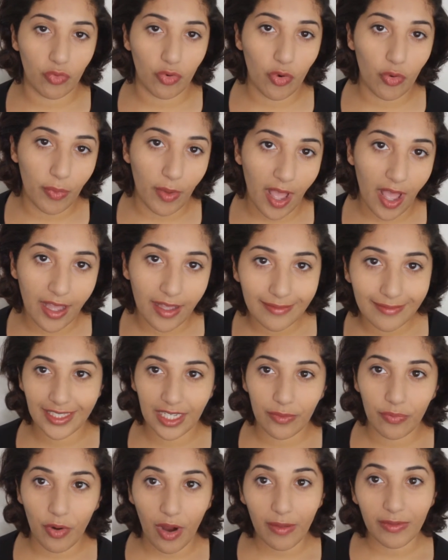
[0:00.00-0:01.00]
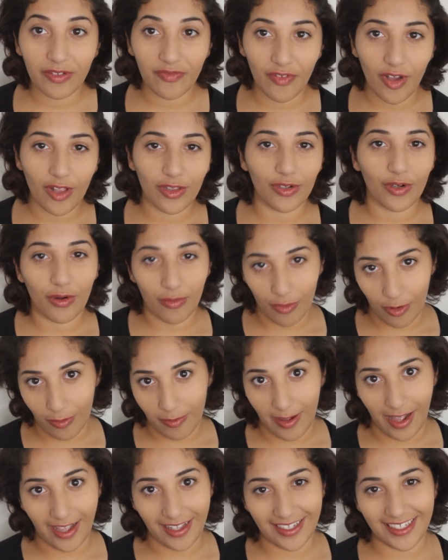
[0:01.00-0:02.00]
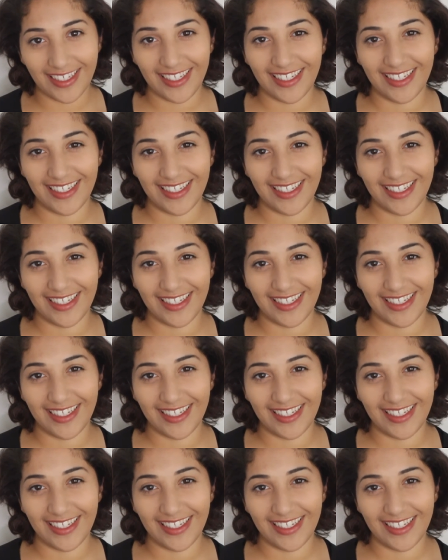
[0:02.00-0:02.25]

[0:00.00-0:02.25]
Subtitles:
a robot, they'd probably follow a robot.